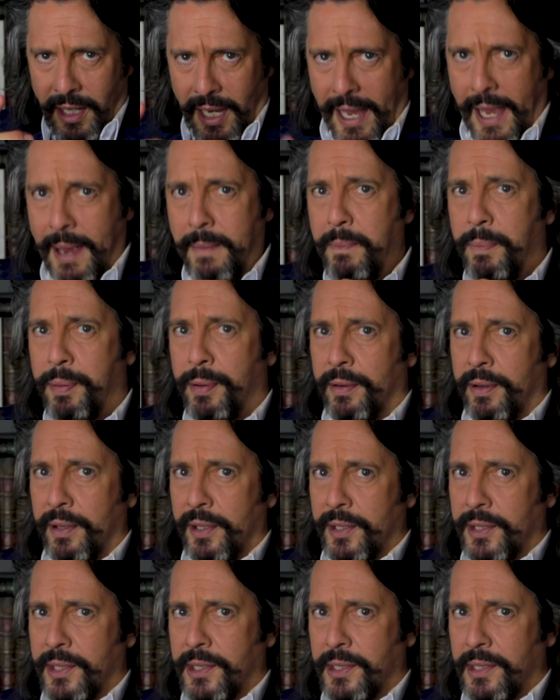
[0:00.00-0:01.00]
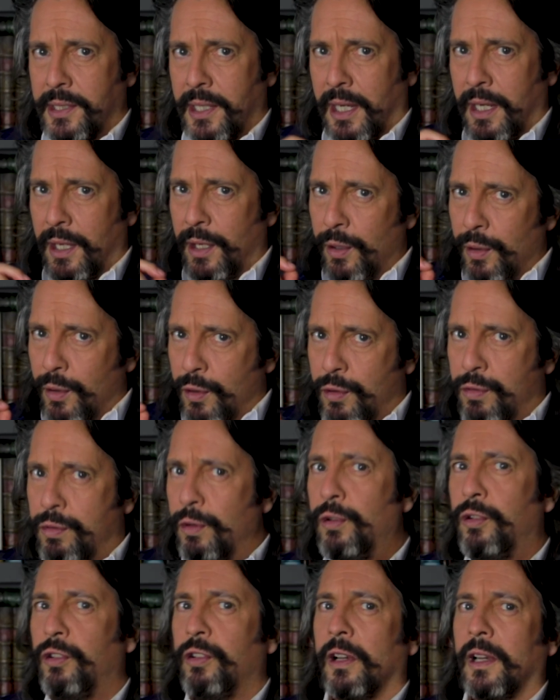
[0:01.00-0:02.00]
Emperors who,
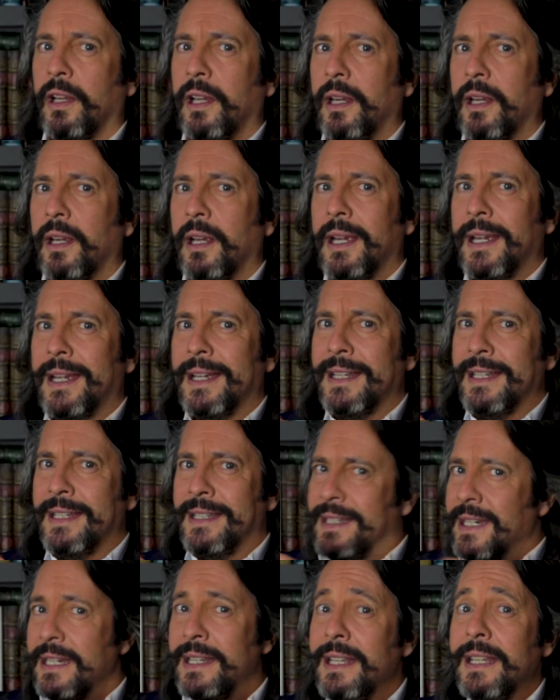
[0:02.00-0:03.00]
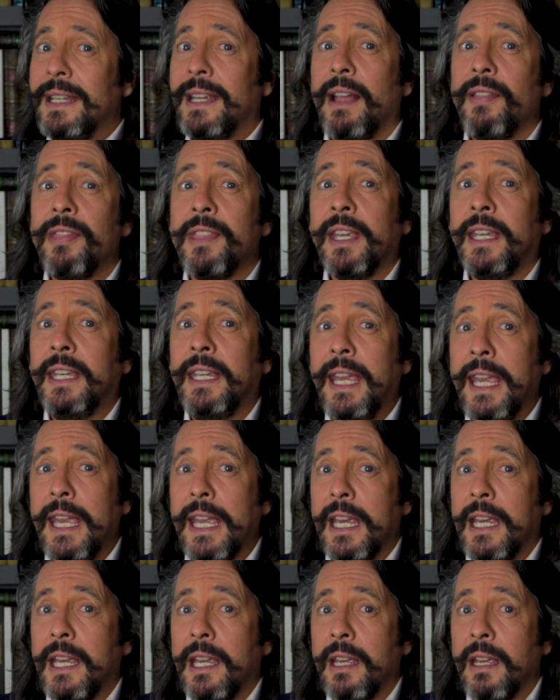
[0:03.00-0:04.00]
crucially, didn't get the
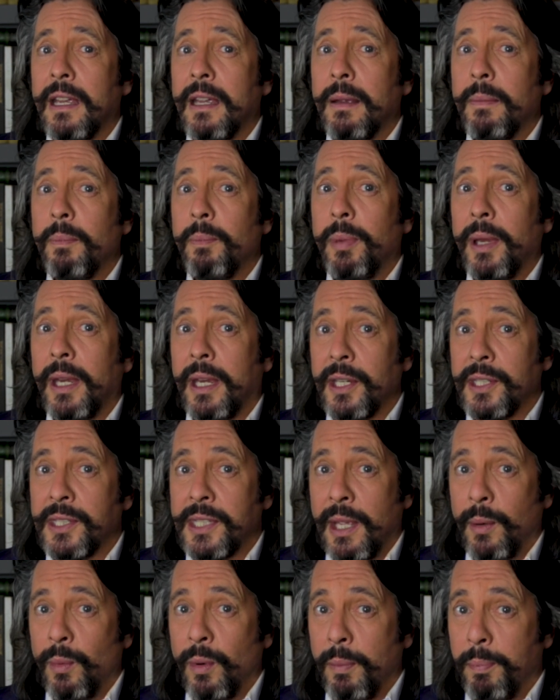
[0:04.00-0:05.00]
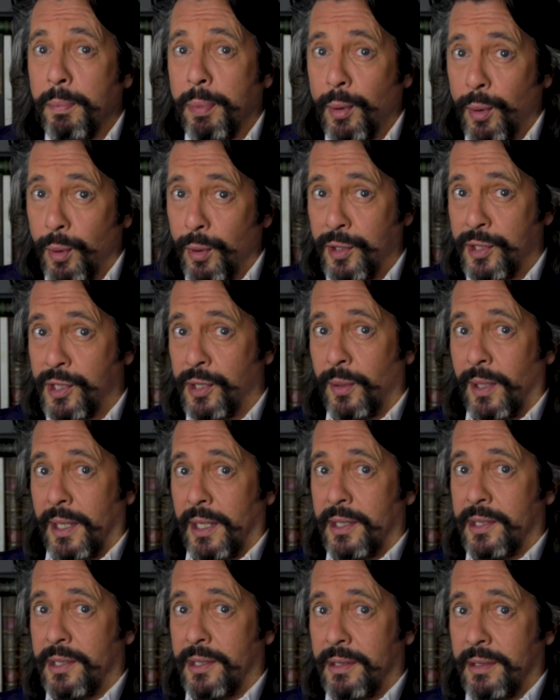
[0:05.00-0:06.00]
gig because they were born to
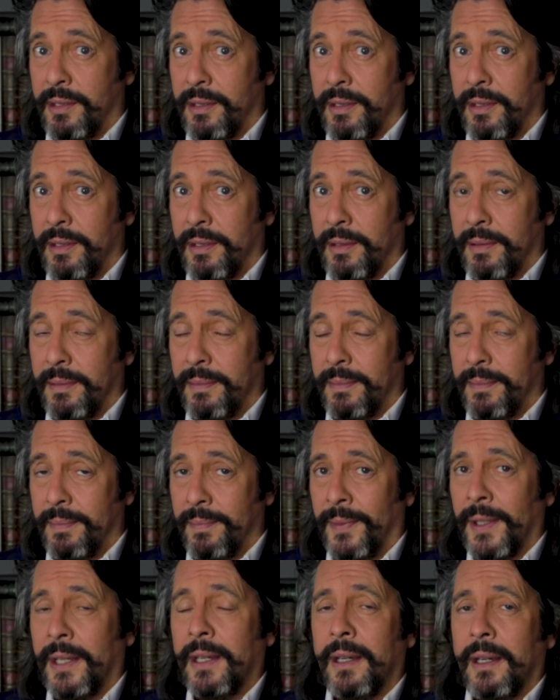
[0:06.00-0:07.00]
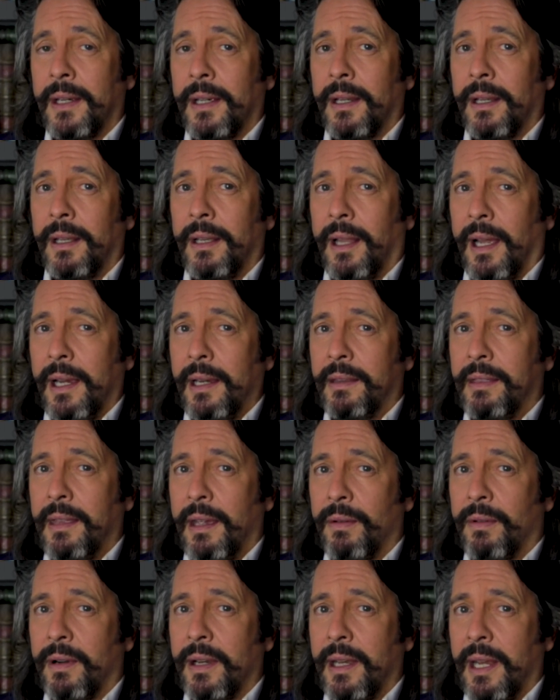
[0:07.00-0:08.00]
it. Like
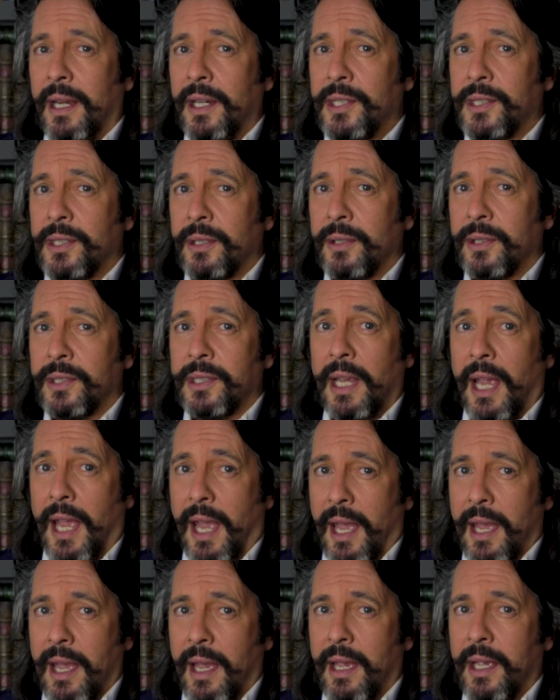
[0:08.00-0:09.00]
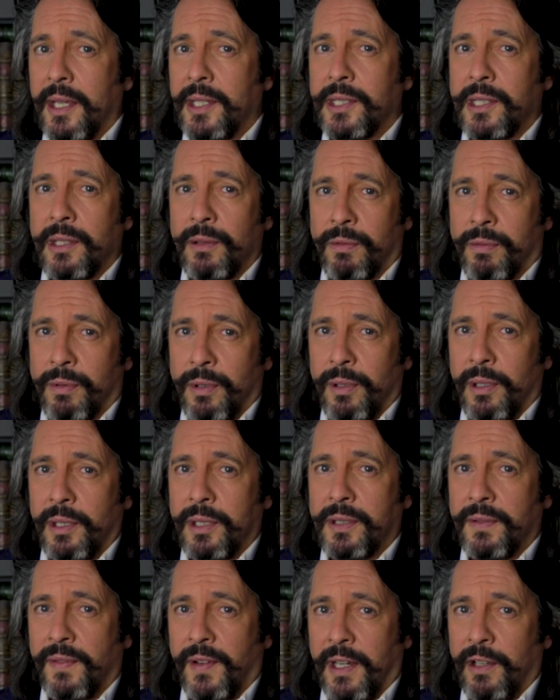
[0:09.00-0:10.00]
their Renaissance heirs, the
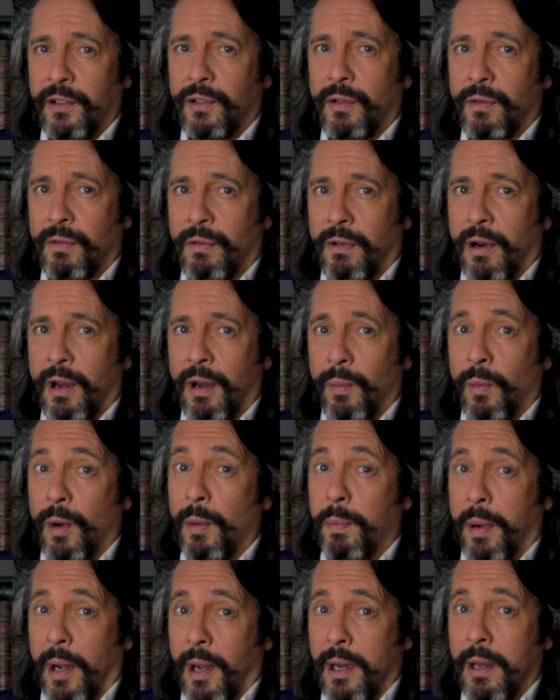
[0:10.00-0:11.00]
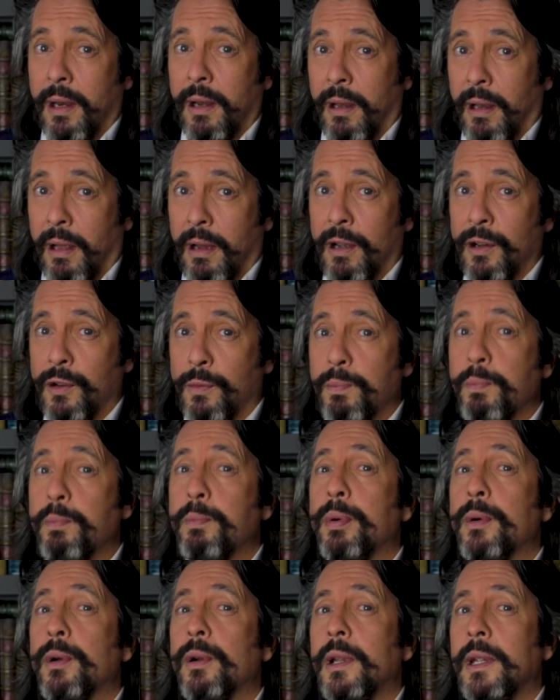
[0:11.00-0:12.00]
rulers of ancient Rome were by and large
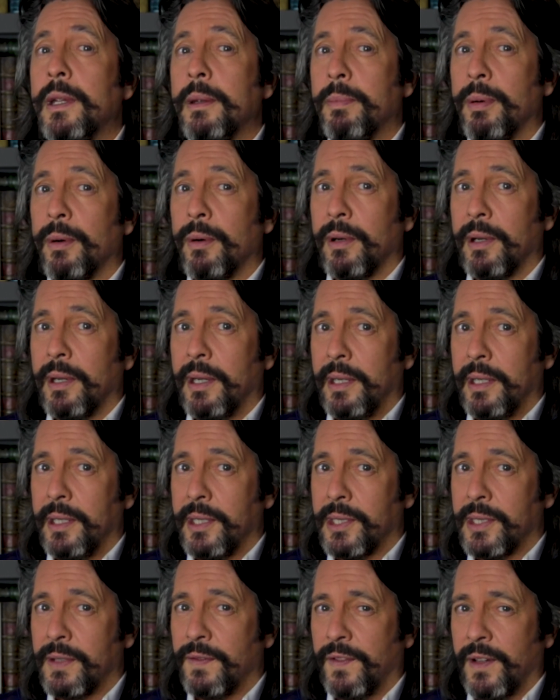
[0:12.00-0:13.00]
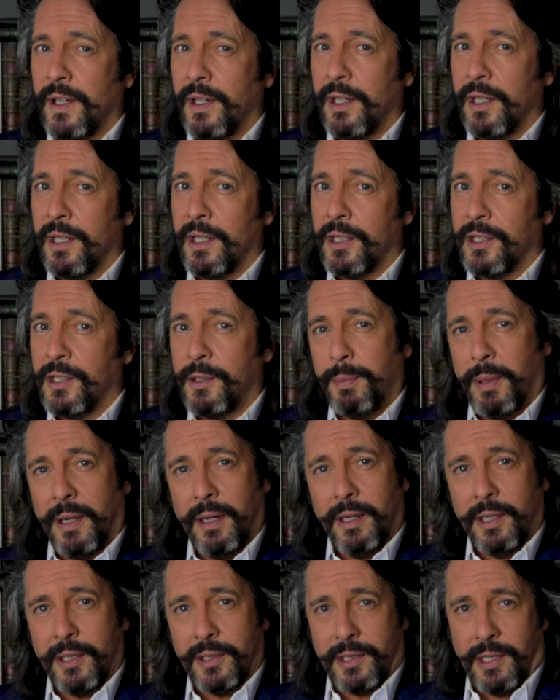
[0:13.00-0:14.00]
bully boys, first
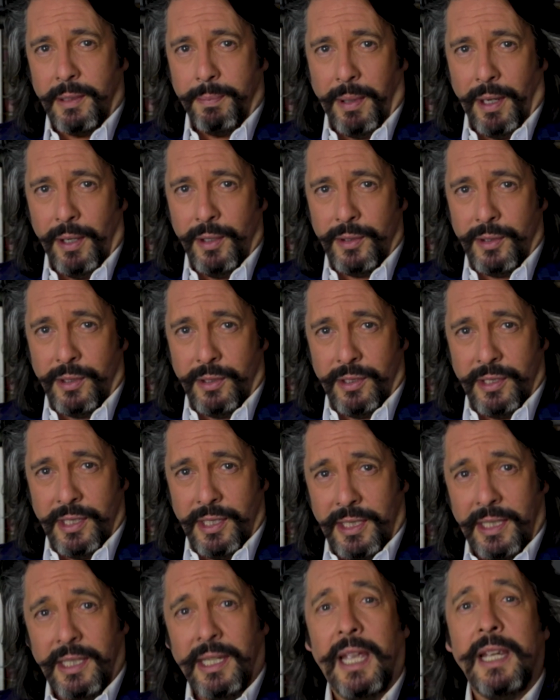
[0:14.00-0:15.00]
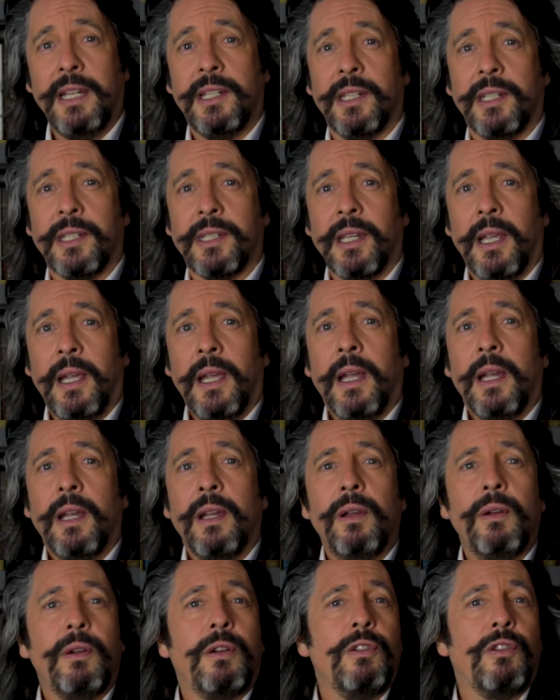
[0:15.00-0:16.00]
past the potentators
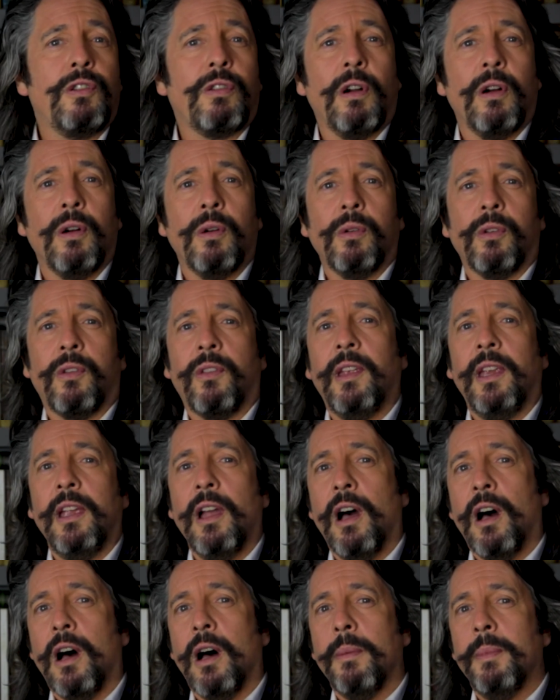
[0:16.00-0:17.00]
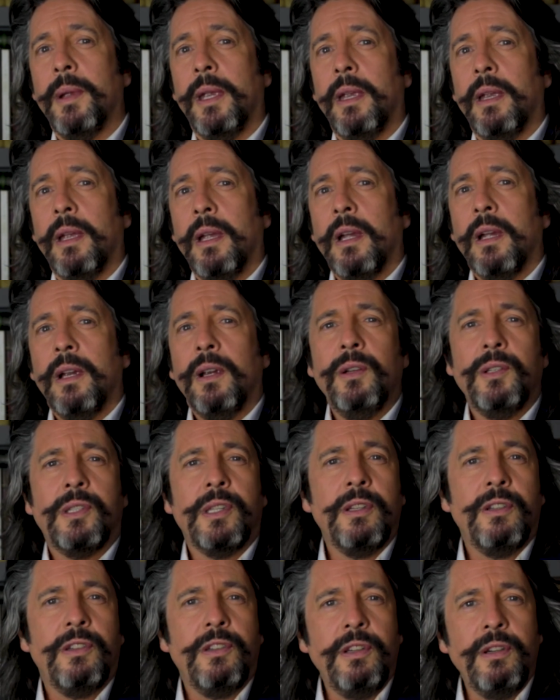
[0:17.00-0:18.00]
who controlled the army, who
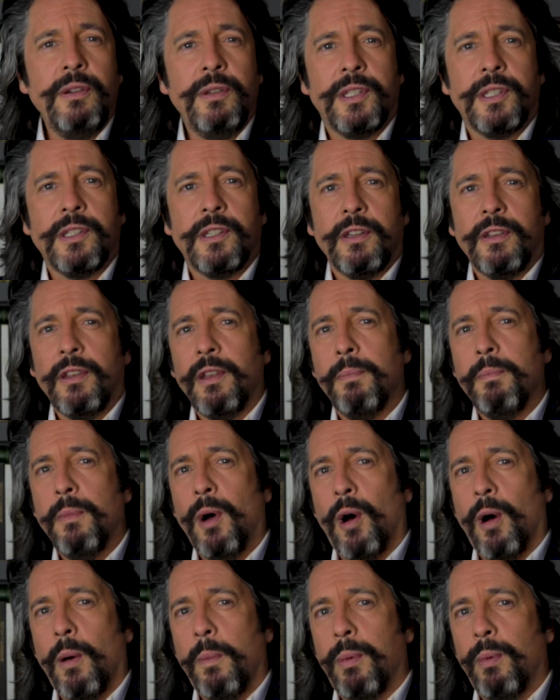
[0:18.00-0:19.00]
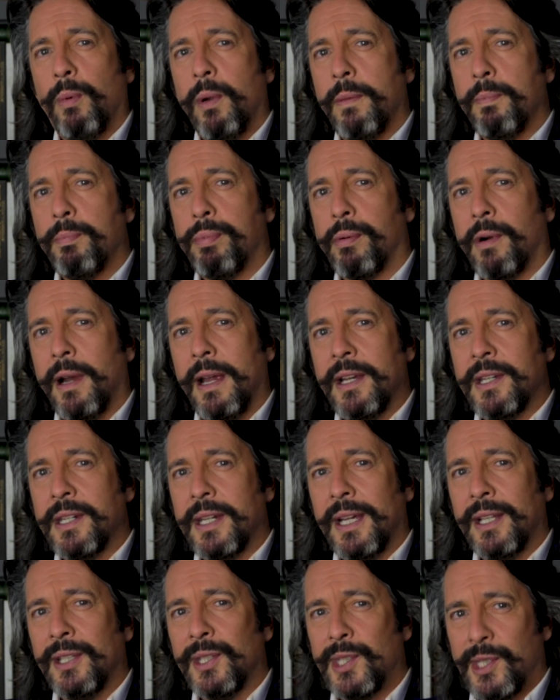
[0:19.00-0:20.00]
seduced the mob with bread
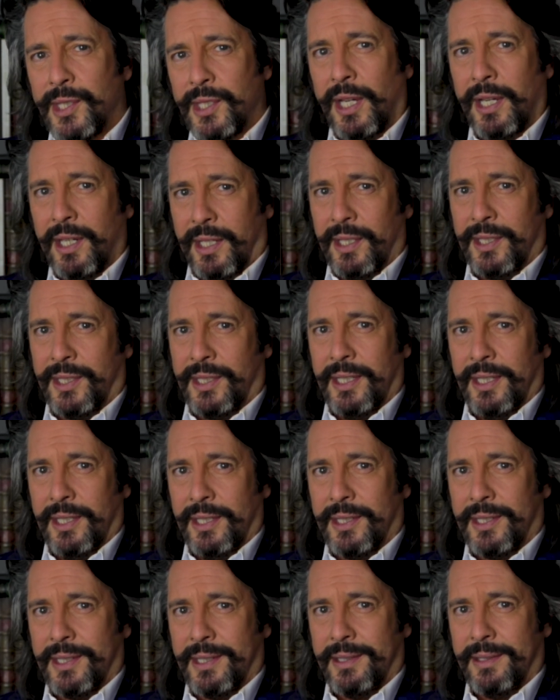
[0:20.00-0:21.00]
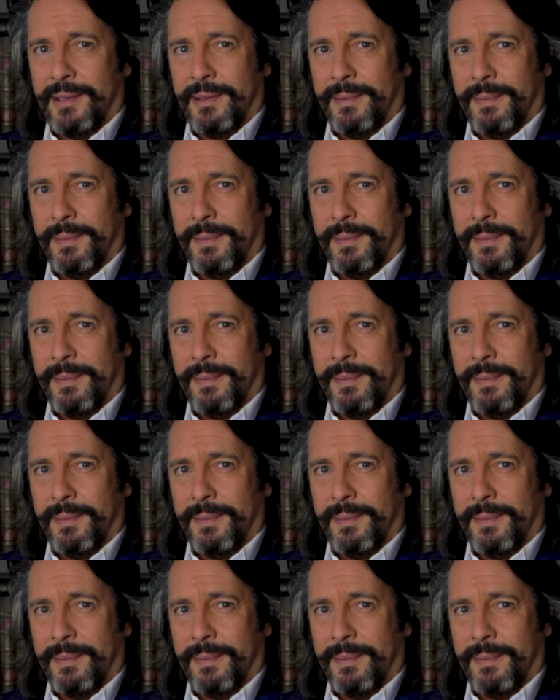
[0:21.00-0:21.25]
and circuses.